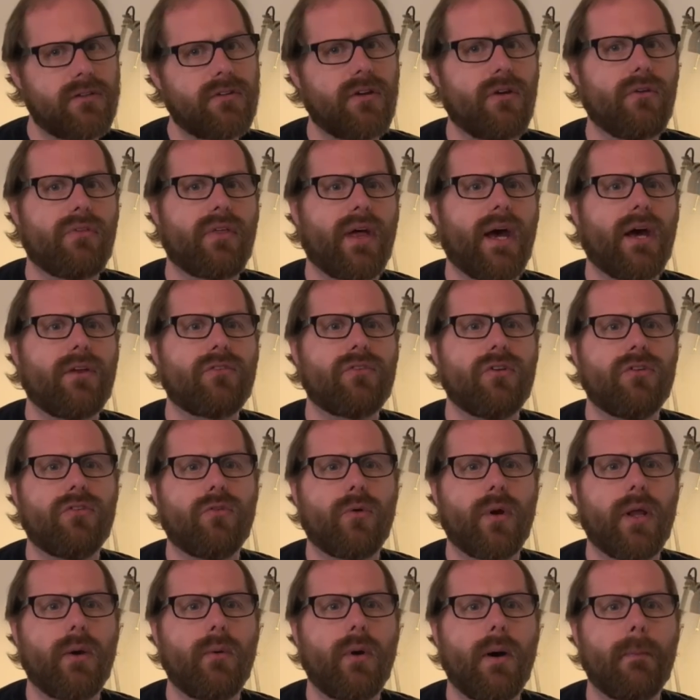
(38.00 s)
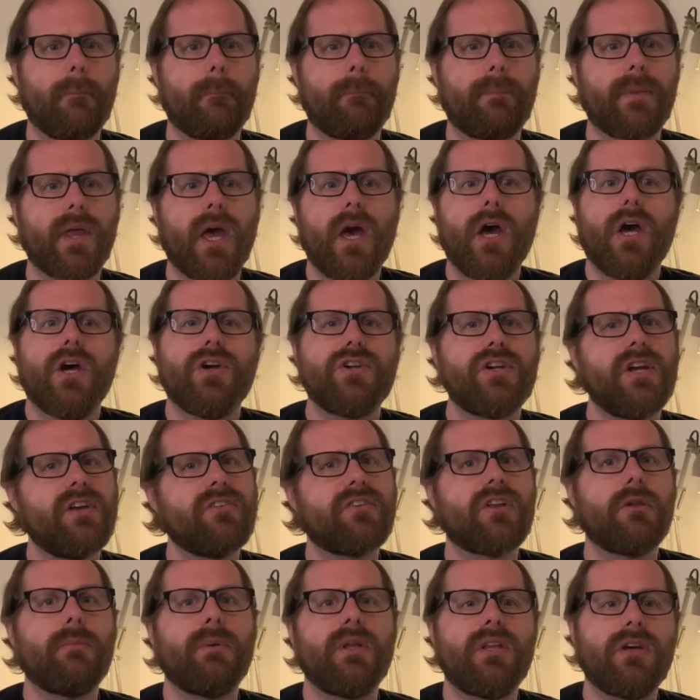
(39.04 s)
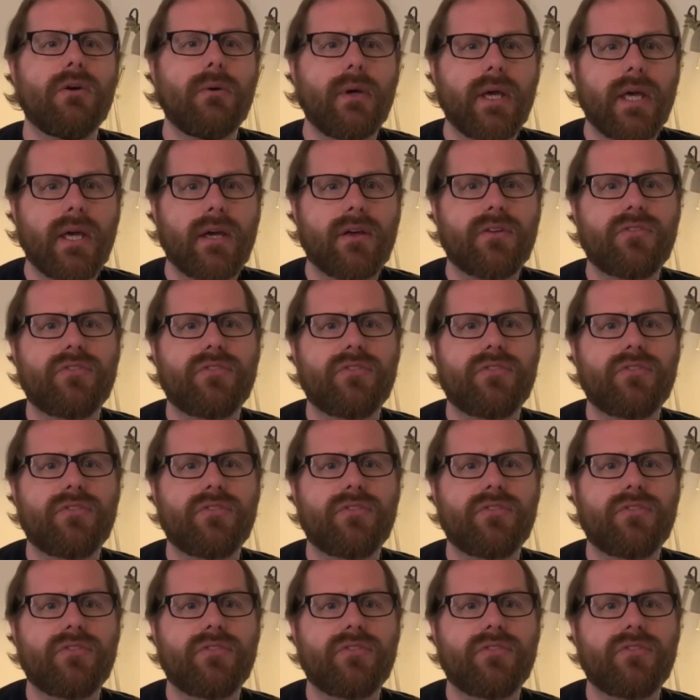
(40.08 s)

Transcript: 2021. She's going to be doing